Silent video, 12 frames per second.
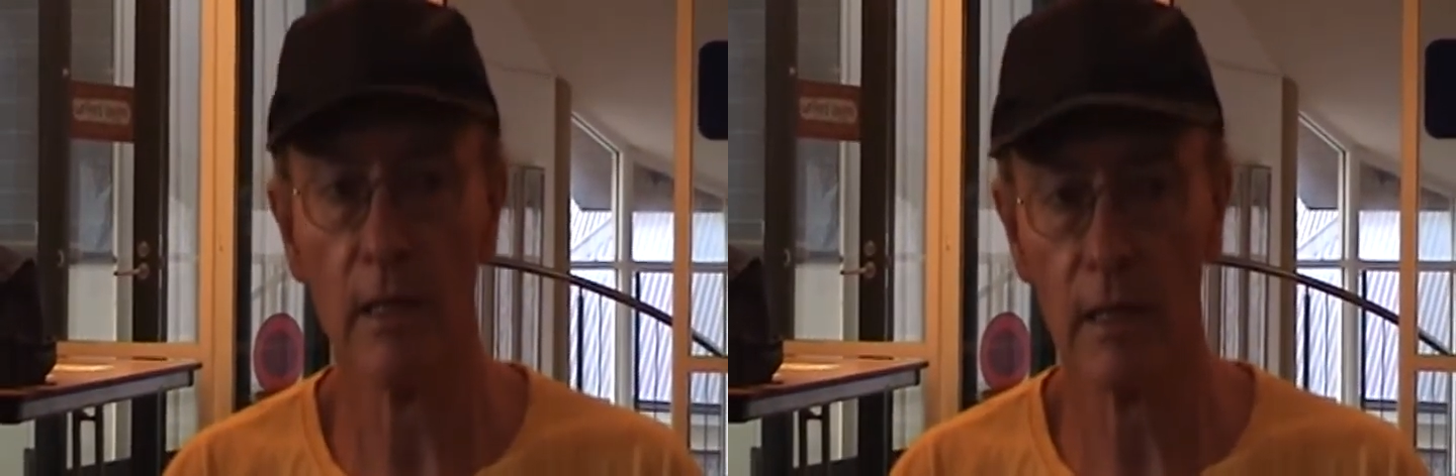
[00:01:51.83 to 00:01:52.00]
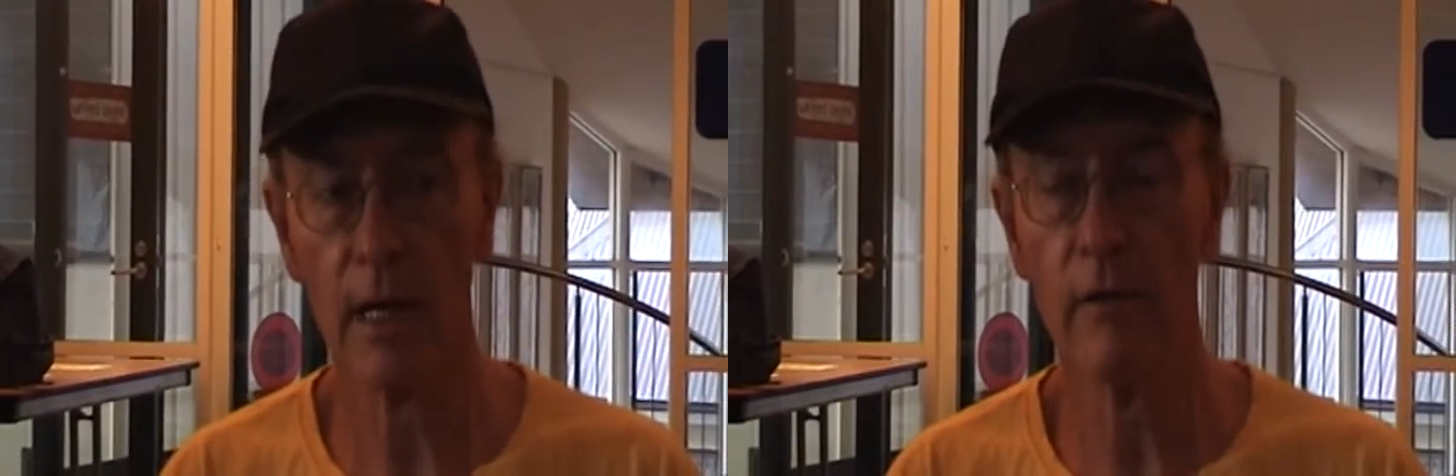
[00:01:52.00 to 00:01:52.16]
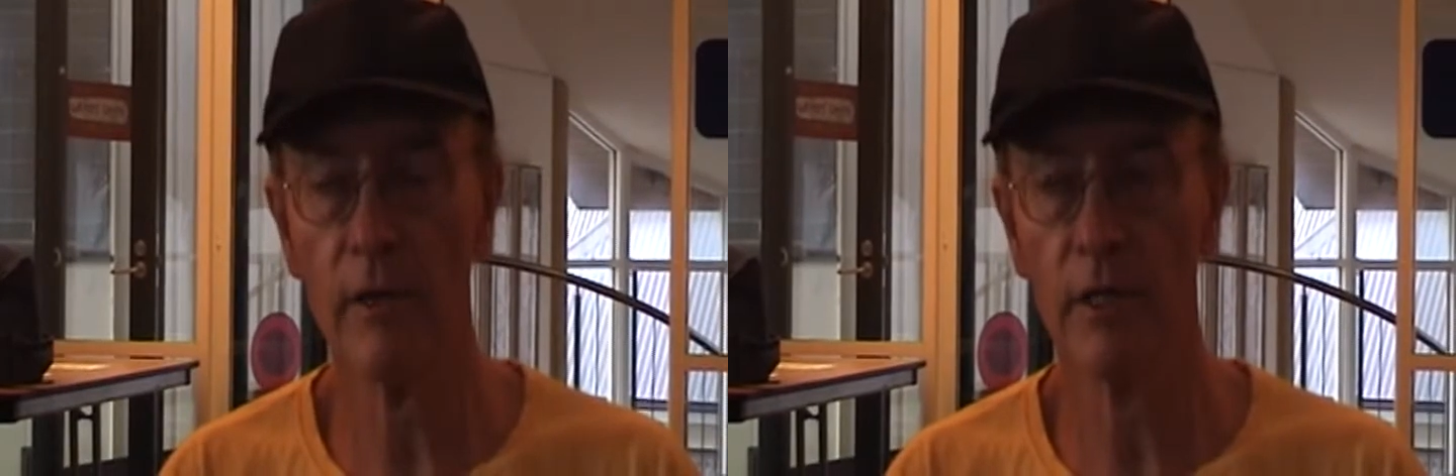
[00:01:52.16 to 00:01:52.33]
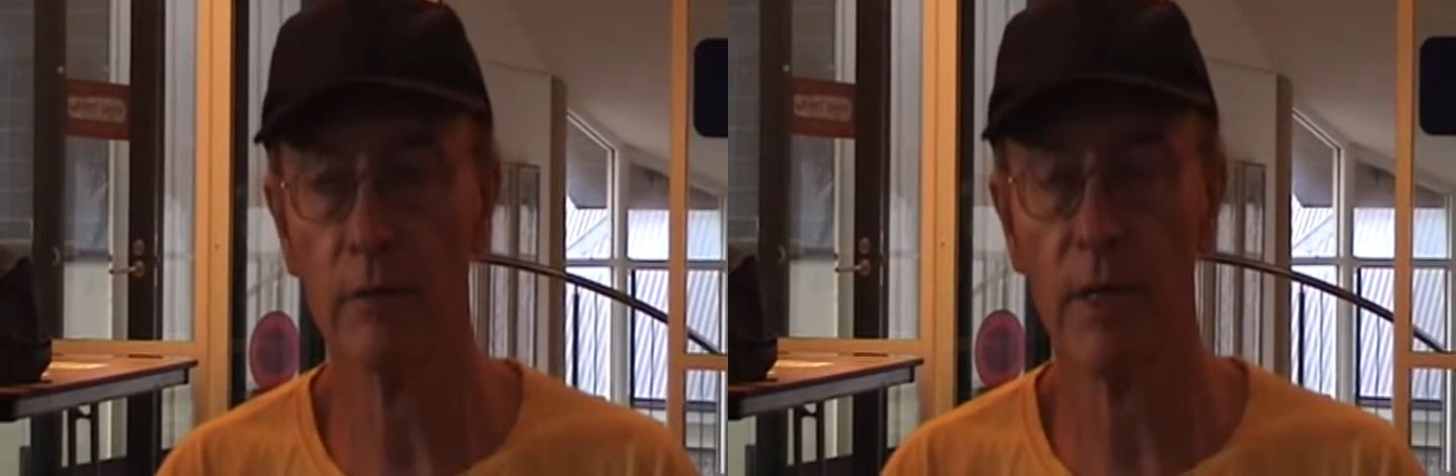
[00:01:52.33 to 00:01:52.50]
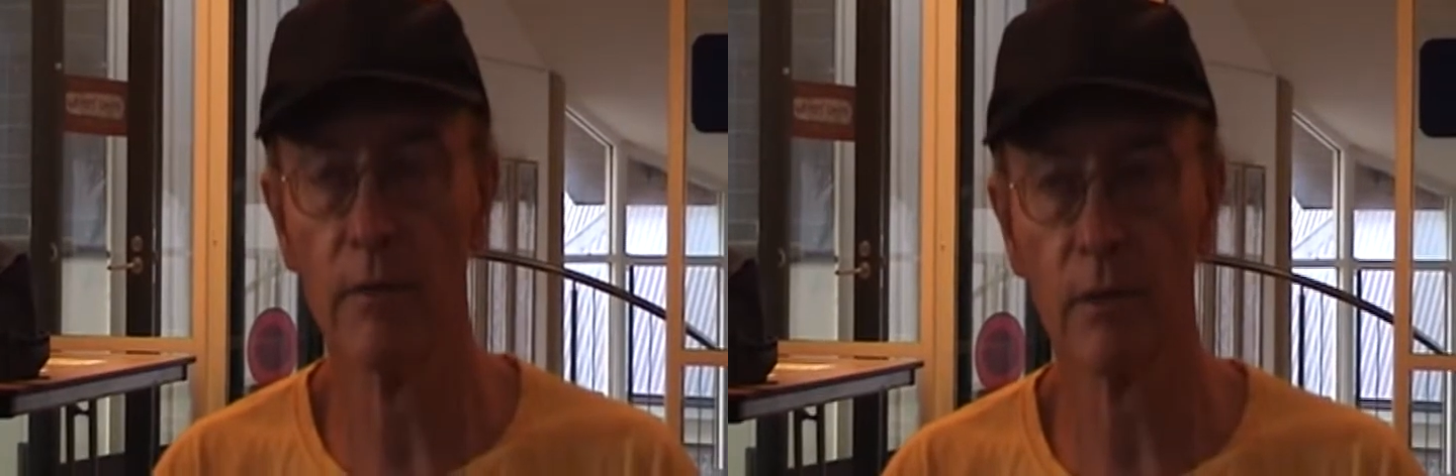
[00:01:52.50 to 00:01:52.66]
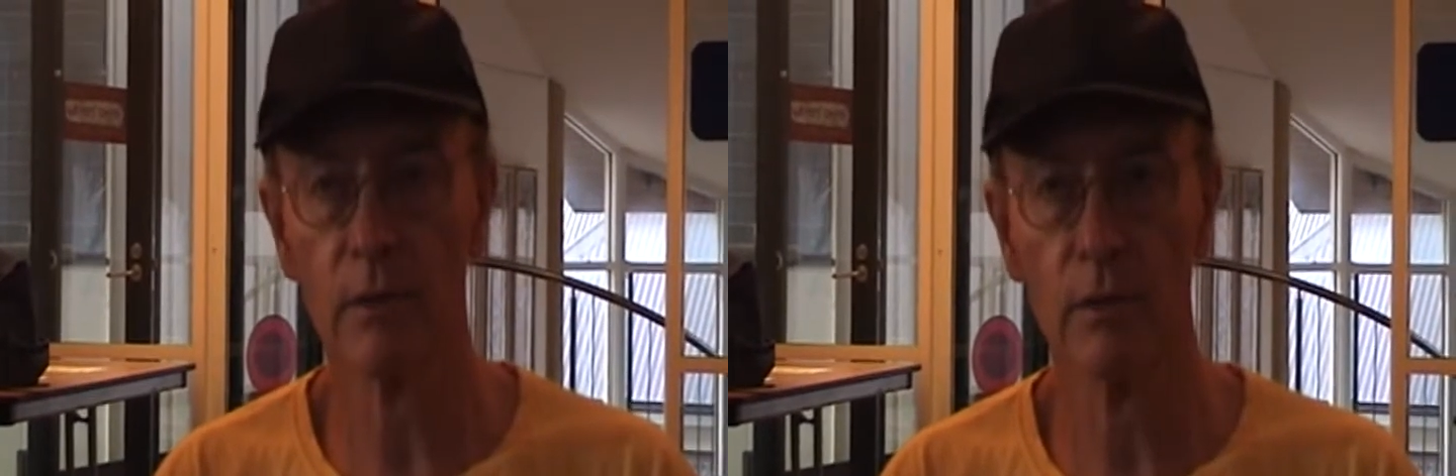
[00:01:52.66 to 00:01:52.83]
encourage
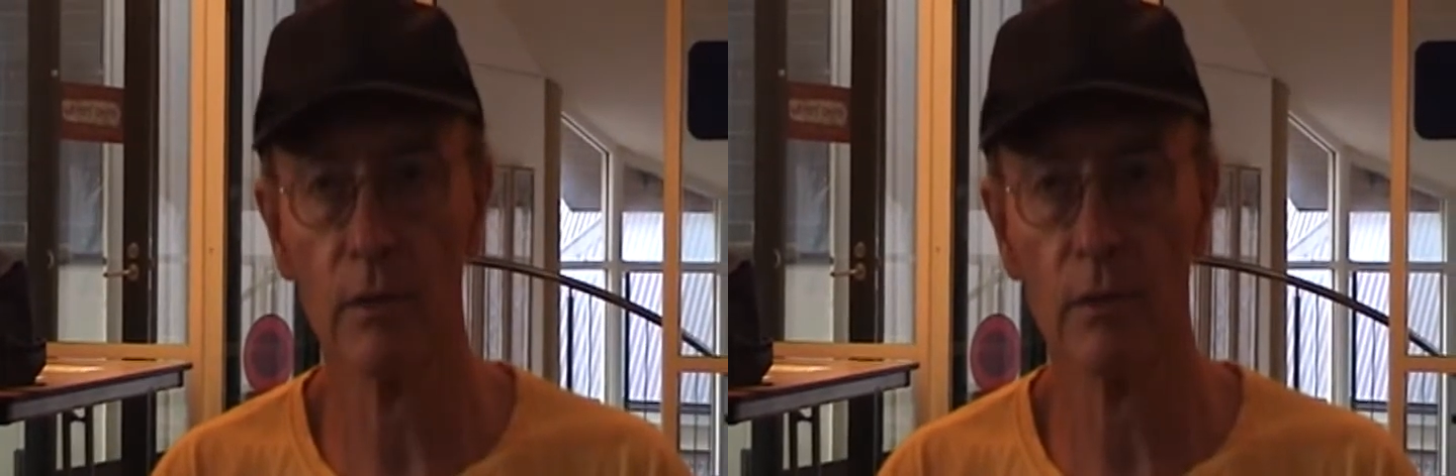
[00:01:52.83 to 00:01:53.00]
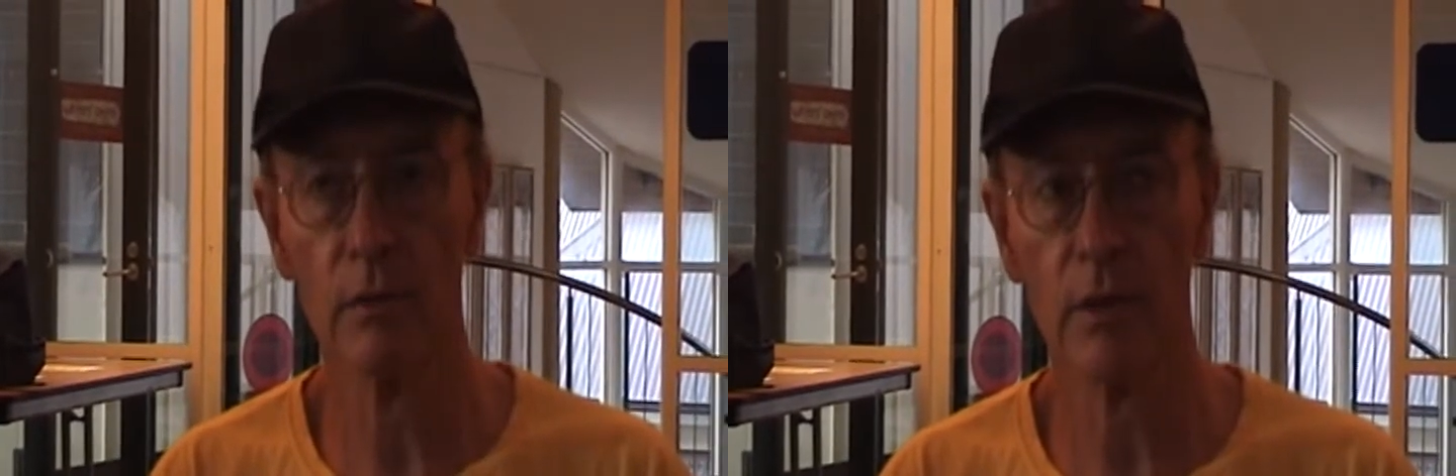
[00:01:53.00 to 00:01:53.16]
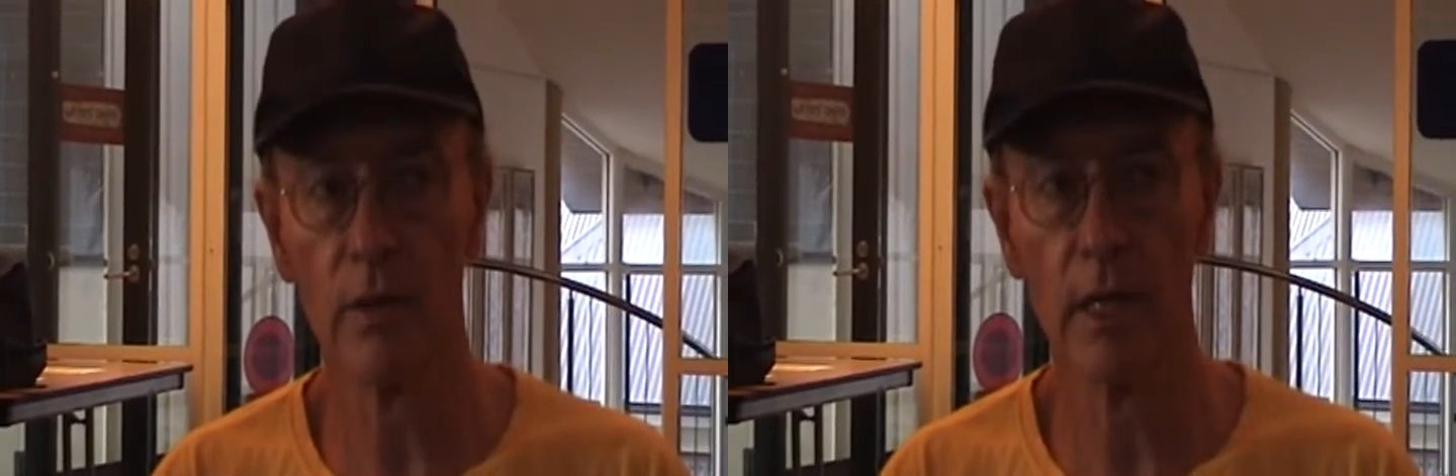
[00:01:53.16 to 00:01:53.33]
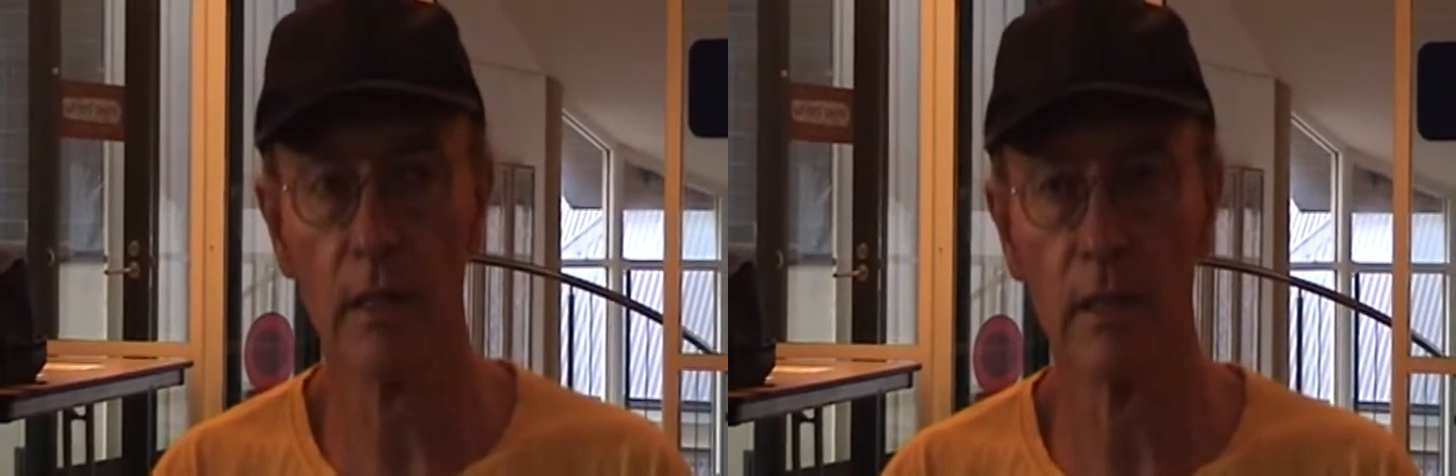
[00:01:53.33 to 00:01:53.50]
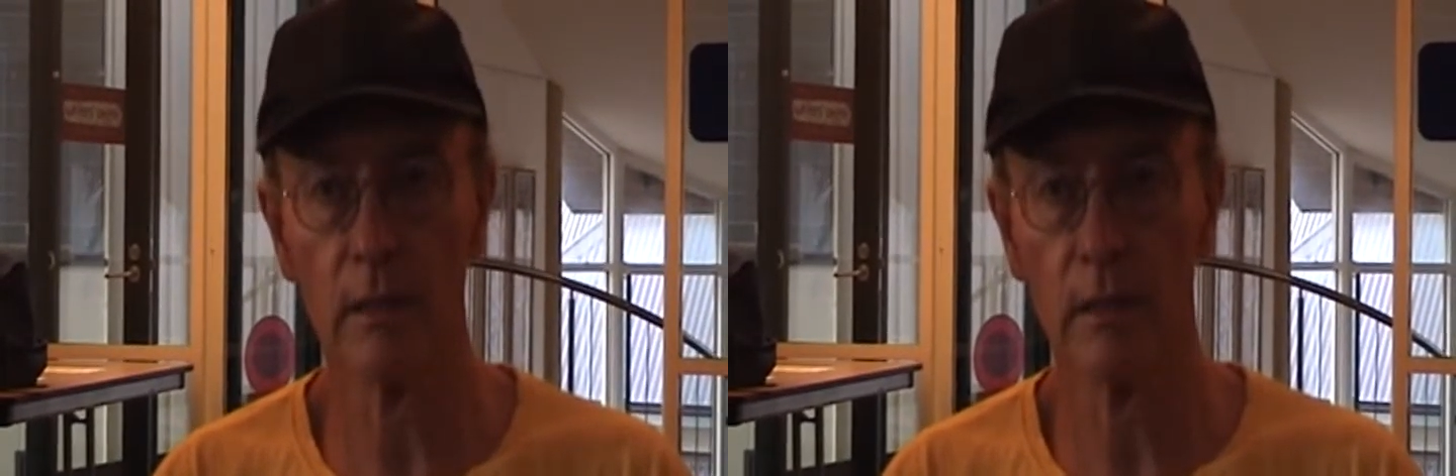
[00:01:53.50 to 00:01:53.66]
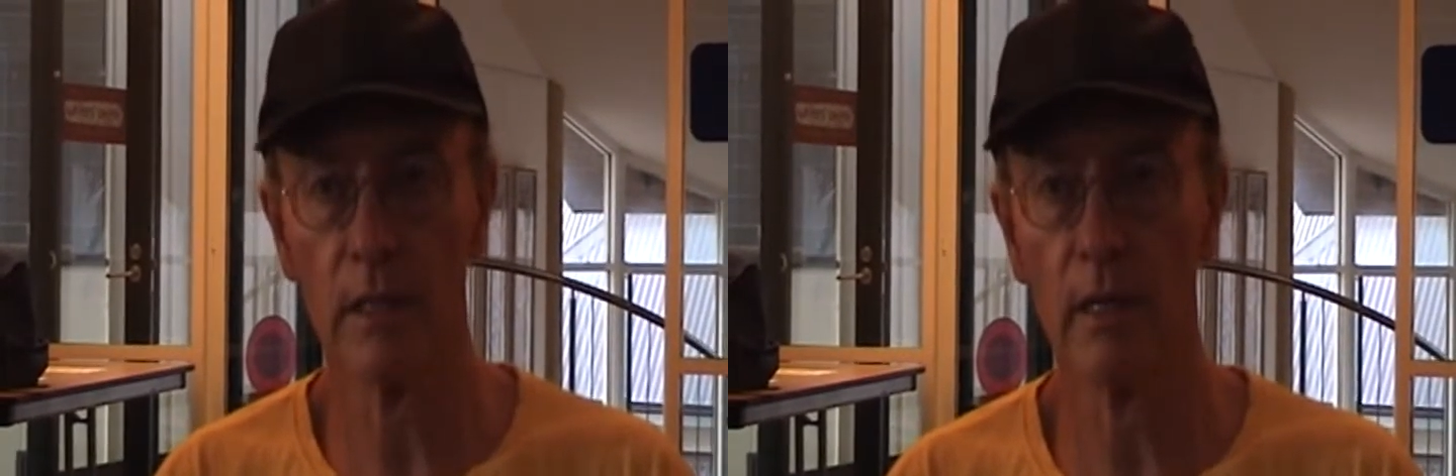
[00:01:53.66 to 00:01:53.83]
people to, to get
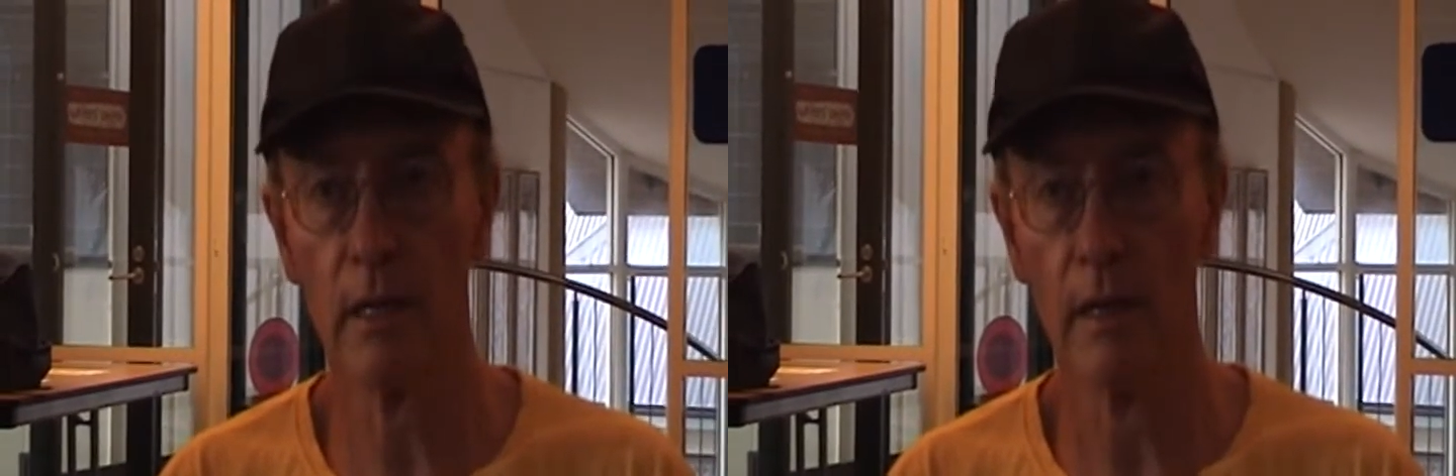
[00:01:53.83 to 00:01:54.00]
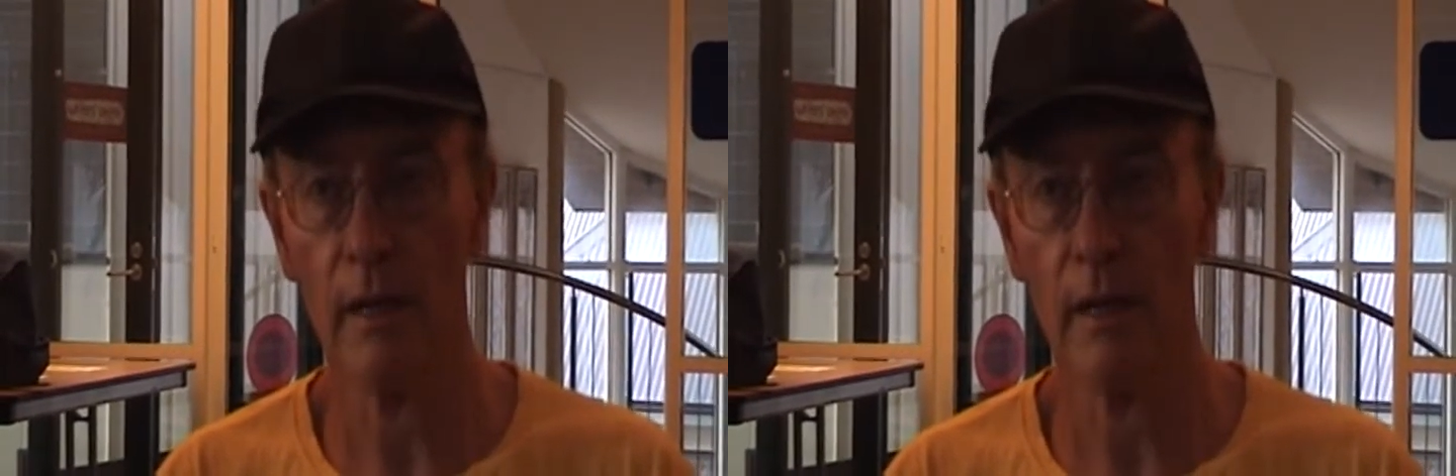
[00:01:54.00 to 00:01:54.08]
into their